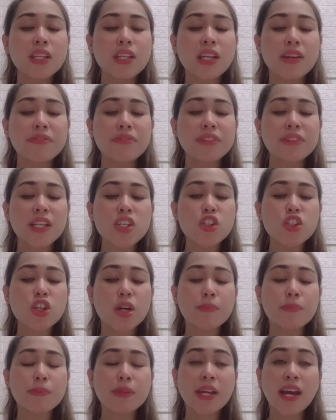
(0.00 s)
If they
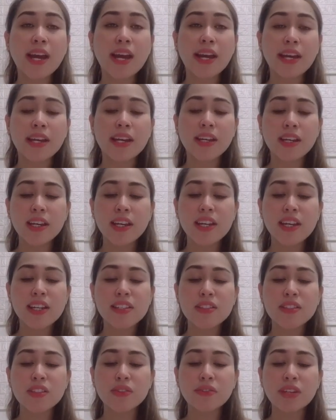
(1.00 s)
sharply hike
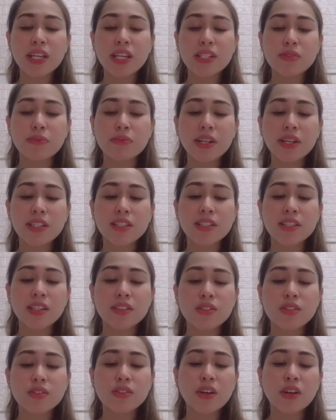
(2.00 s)
interest rates
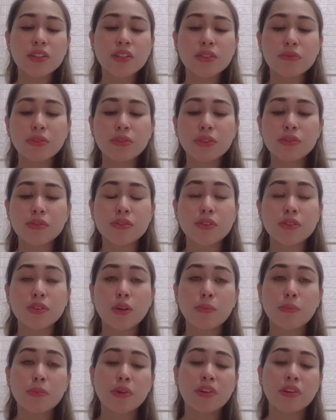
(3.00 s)
and start to reduce the
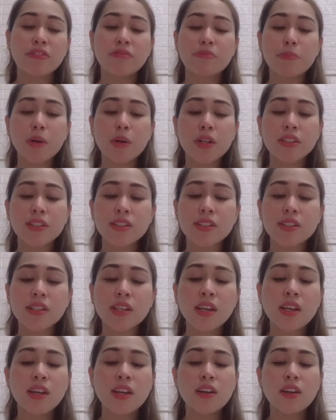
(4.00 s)
number of bonds
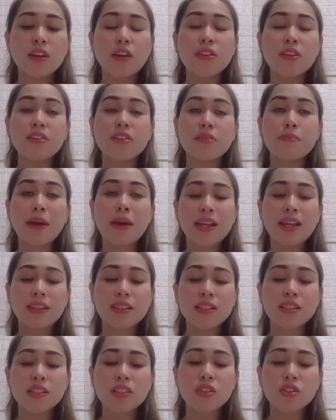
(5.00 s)
on their
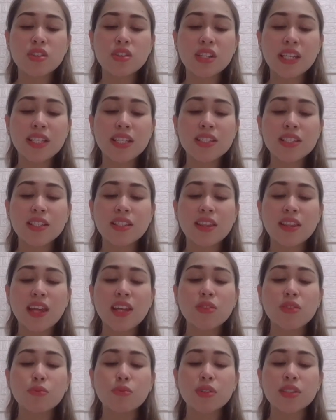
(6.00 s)
balance sheets,
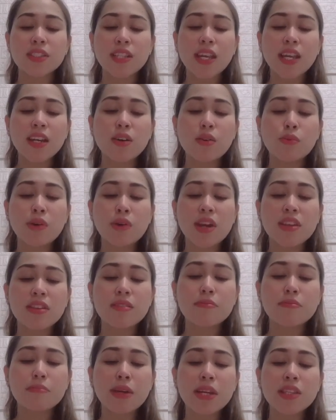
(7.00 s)
that would take away
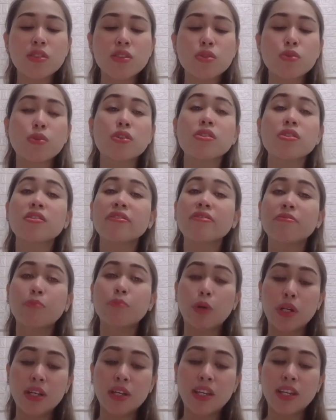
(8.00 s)
the main source of
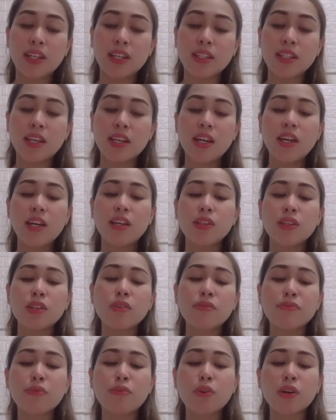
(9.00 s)
market
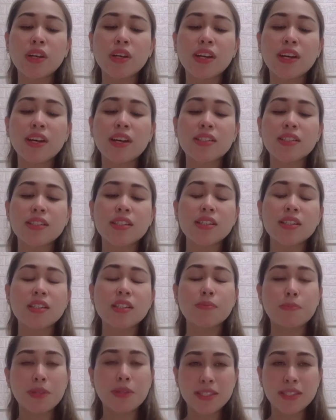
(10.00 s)
euphoria since
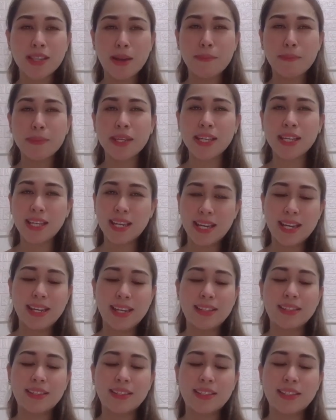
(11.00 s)
the pandemic
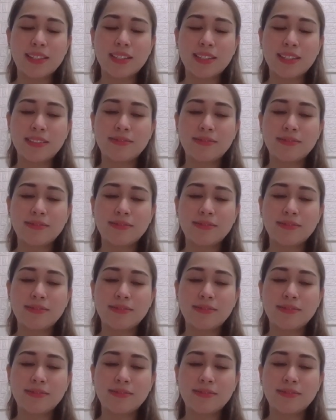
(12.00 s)
hit.